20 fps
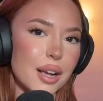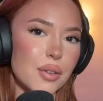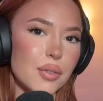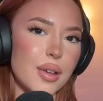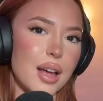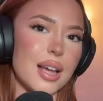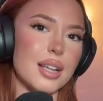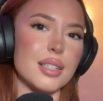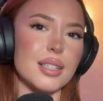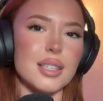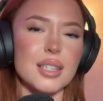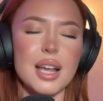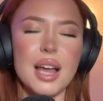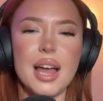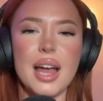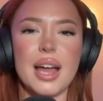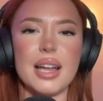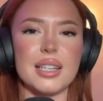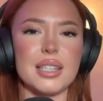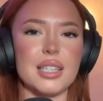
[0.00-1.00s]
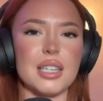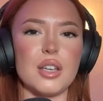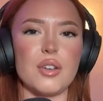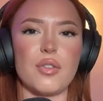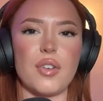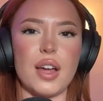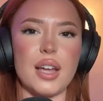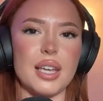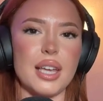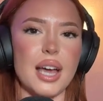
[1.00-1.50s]
events, and
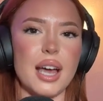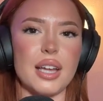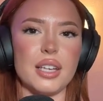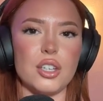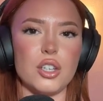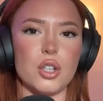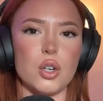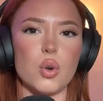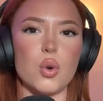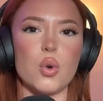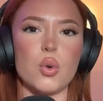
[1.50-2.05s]
see if I get,